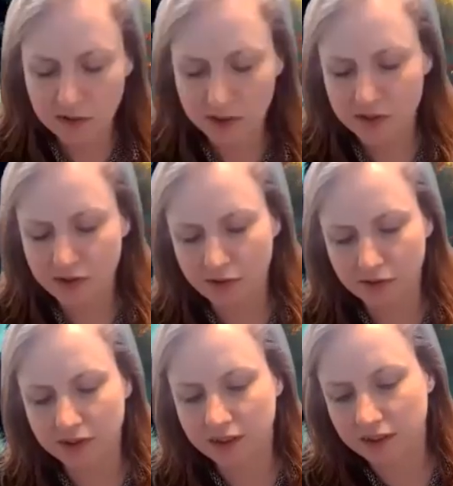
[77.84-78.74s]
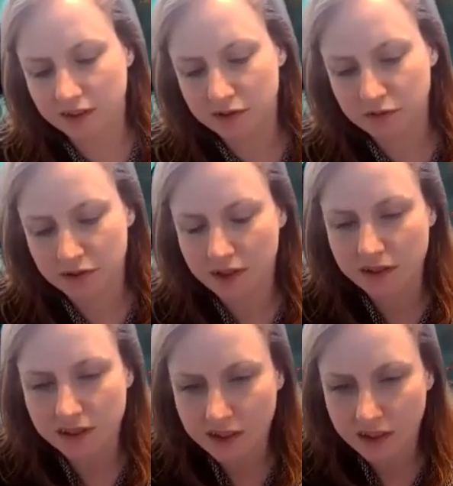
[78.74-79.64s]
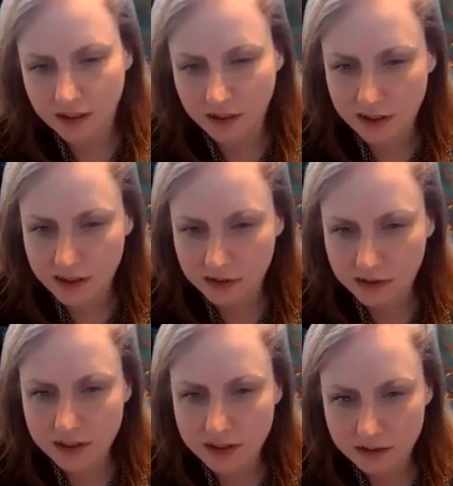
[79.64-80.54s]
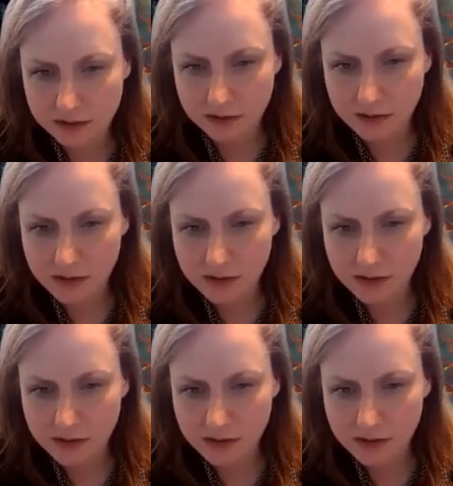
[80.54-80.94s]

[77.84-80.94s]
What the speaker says: great. So you started early on,